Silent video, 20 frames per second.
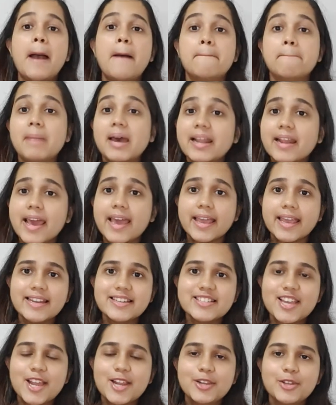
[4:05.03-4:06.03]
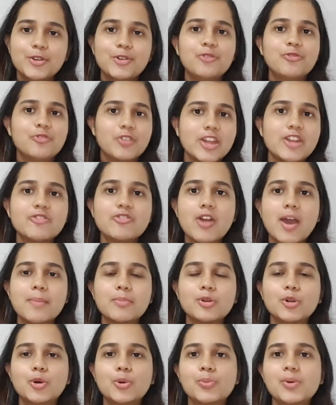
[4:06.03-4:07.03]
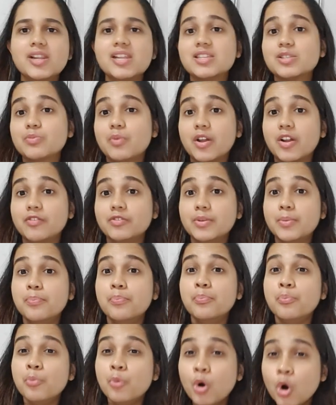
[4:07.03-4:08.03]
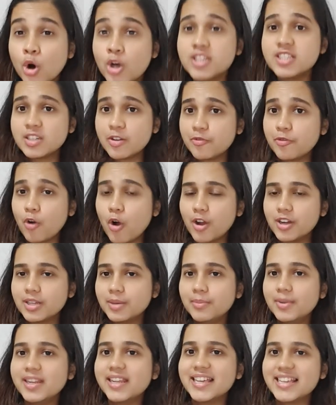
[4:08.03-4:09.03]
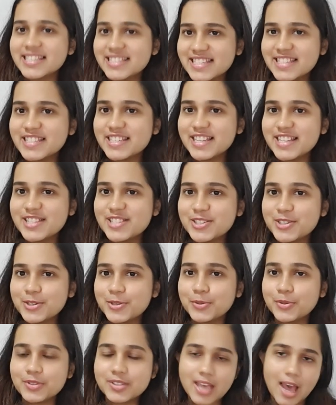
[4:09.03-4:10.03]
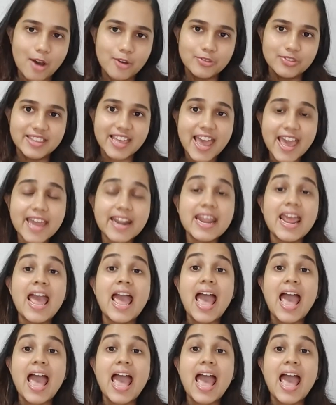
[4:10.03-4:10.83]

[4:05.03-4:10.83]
But I can tell you, FinTram Global is one of the most affordable ACCA institutes out there,